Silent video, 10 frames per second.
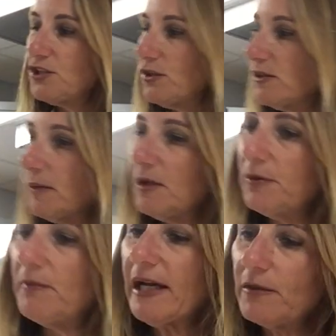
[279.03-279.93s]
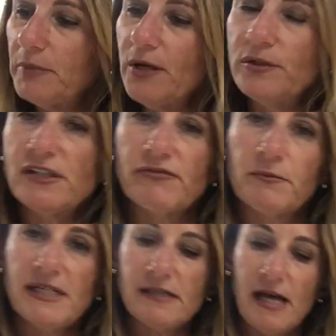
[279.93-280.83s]
going to do is I'm going to put my components
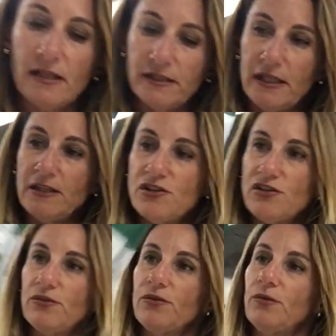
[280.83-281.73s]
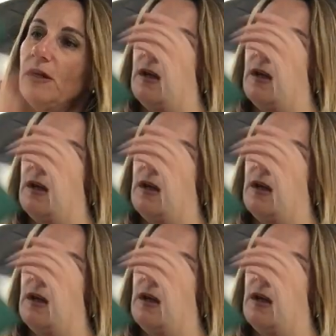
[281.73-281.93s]
for my salad into